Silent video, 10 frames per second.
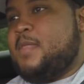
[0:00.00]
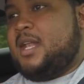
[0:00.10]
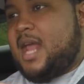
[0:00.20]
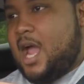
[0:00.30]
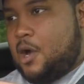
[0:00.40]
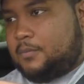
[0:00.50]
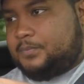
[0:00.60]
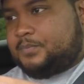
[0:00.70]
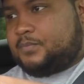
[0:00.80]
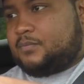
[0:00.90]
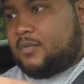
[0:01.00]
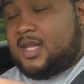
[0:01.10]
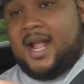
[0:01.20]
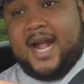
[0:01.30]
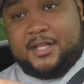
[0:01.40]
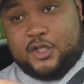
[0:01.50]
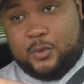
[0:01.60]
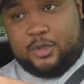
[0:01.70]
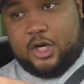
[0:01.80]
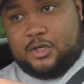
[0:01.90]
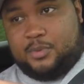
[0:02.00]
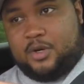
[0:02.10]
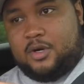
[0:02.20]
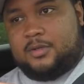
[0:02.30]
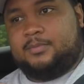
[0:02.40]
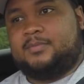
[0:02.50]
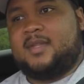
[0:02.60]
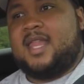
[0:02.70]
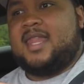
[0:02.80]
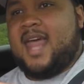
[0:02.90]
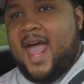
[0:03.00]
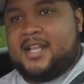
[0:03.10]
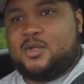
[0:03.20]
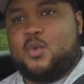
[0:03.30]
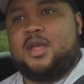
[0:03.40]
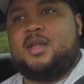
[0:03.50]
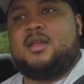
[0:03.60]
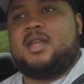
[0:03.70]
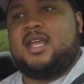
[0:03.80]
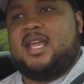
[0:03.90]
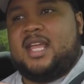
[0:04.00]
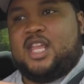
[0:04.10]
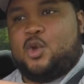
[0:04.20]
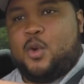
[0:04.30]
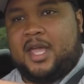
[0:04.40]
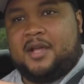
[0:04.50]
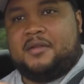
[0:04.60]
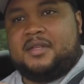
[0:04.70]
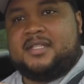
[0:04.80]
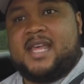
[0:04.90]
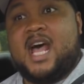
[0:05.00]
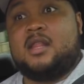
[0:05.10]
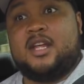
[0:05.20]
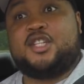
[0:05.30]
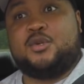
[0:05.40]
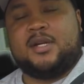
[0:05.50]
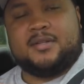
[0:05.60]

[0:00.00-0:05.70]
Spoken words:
Now I got the Supercharger put on. That's when you hear the sound that you hear